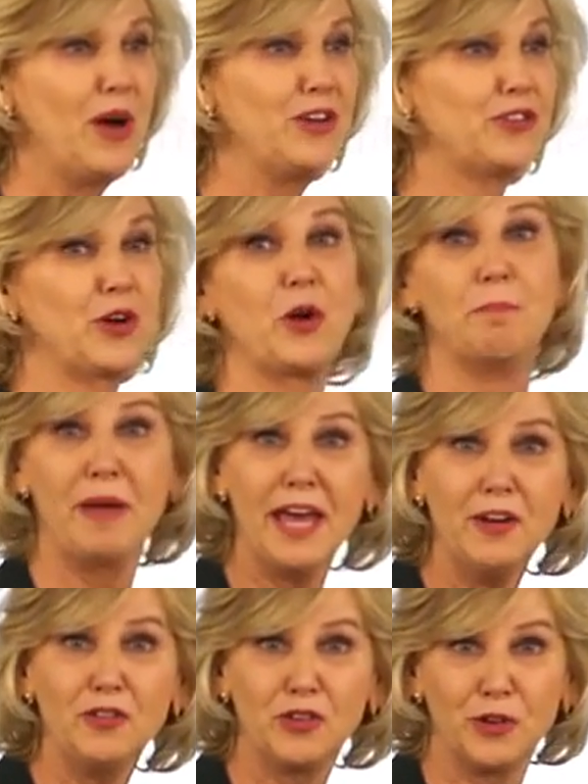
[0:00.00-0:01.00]
went to her
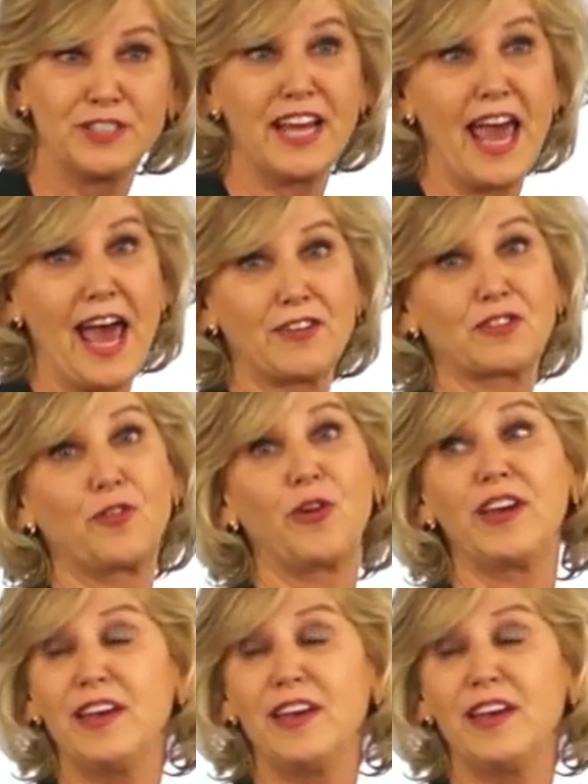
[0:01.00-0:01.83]
manager to ask for